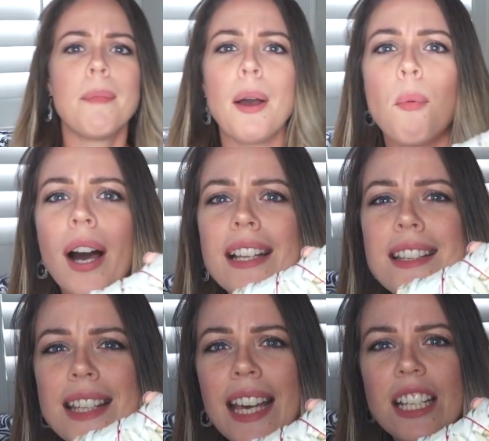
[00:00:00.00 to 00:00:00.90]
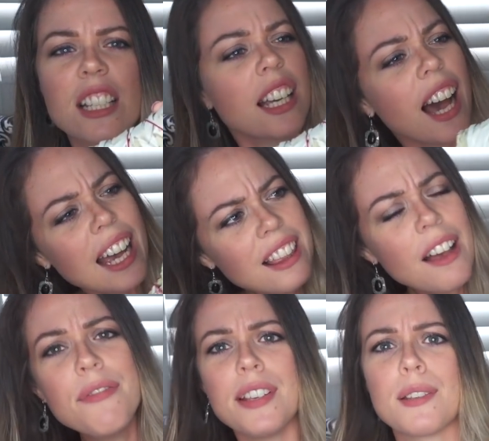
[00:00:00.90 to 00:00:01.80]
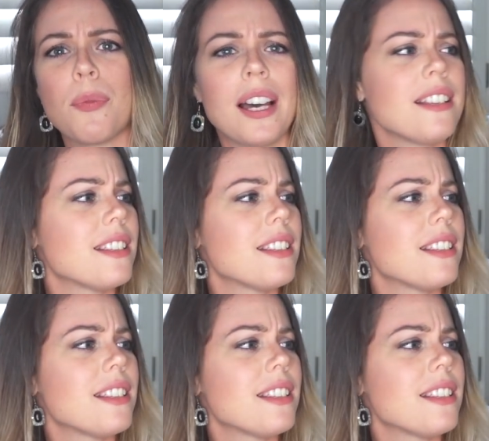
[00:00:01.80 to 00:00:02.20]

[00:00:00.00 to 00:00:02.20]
my white sage. It's like, I love this white